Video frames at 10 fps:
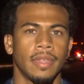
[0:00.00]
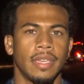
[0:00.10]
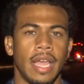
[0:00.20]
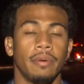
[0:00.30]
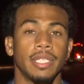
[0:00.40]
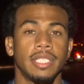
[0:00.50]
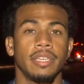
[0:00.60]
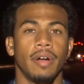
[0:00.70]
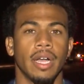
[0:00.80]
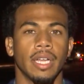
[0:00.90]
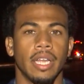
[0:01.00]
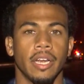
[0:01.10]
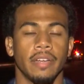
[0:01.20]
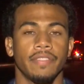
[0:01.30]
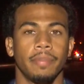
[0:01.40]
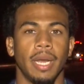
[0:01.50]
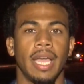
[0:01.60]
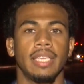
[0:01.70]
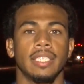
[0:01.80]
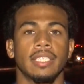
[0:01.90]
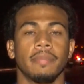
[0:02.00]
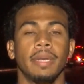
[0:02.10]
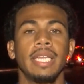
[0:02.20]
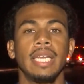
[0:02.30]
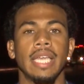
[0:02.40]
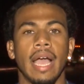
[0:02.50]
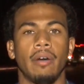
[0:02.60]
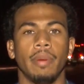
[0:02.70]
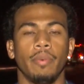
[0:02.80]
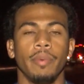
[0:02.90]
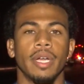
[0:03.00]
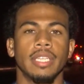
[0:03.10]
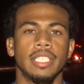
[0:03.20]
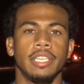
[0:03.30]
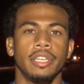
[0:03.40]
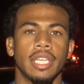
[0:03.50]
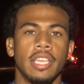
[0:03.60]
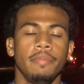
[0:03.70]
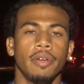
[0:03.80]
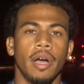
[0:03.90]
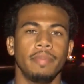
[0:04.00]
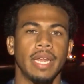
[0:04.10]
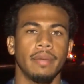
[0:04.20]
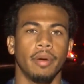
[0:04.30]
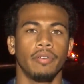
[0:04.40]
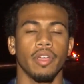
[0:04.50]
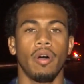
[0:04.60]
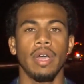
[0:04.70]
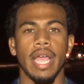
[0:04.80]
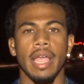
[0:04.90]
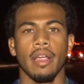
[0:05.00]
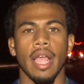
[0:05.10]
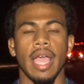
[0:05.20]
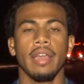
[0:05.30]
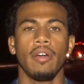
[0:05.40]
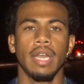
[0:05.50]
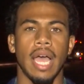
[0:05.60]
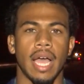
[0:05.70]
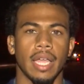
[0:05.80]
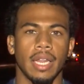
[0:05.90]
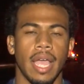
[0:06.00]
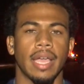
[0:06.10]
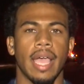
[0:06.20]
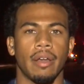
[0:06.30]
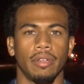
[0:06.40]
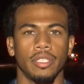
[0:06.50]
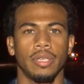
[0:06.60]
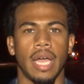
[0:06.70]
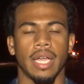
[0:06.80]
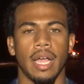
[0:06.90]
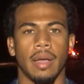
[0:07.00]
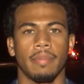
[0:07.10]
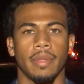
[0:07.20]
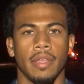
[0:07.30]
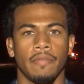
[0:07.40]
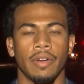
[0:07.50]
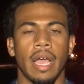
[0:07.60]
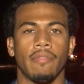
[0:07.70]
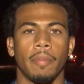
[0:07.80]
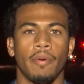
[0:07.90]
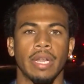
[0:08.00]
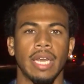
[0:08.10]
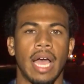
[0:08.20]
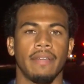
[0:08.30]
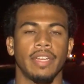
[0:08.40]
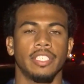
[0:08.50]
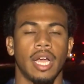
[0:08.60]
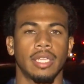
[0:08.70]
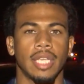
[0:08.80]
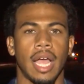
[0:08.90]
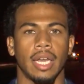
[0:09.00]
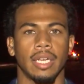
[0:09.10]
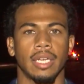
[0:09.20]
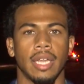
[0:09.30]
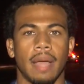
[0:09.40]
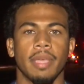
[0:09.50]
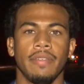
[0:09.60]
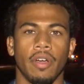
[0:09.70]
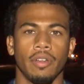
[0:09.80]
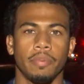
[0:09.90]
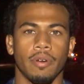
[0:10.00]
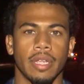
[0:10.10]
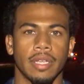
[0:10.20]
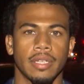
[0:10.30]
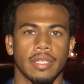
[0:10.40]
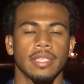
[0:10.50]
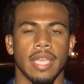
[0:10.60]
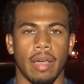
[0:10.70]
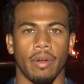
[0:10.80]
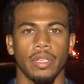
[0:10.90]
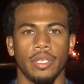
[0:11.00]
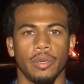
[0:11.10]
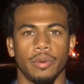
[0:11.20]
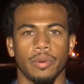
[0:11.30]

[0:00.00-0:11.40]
Now, it's still unclear if the blaze is completely out, but we will continue to keep you updated both on air and online at CountOn2.com. For now, reporting live in Johns Island, I'm Kevon Dupree, Count On 2.